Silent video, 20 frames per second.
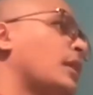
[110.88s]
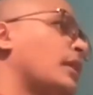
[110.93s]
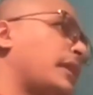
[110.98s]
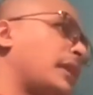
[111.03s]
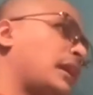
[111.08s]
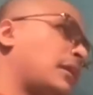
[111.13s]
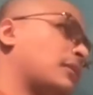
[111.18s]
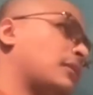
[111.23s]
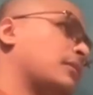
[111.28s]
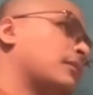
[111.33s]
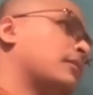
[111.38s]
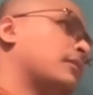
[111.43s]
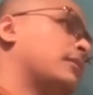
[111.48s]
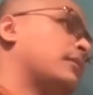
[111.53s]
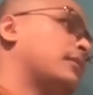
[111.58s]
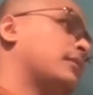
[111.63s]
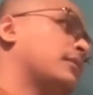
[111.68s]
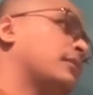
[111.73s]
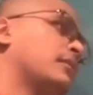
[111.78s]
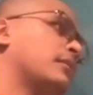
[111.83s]
Now,
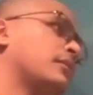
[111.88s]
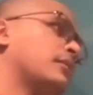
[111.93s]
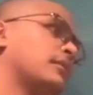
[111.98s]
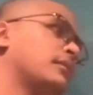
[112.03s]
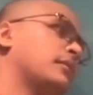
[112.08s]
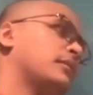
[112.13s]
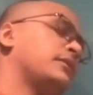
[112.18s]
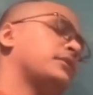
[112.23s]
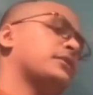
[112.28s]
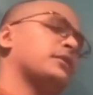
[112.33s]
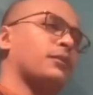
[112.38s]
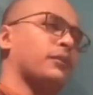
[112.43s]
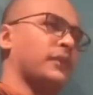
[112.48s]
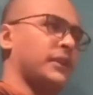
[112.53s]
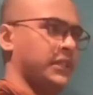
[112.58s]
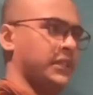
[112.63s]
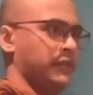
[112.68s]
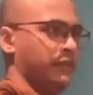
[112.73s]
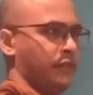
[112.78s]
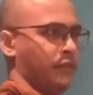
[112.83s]
this is a
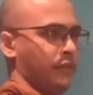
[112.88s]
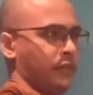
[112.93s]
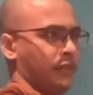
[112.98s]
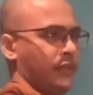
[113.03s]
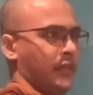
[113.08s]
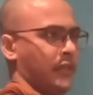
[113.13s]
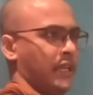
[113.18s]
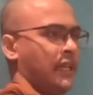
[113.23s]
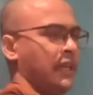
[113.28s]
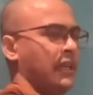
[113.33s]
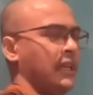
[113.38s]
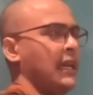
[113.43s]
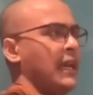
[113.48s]
question for today.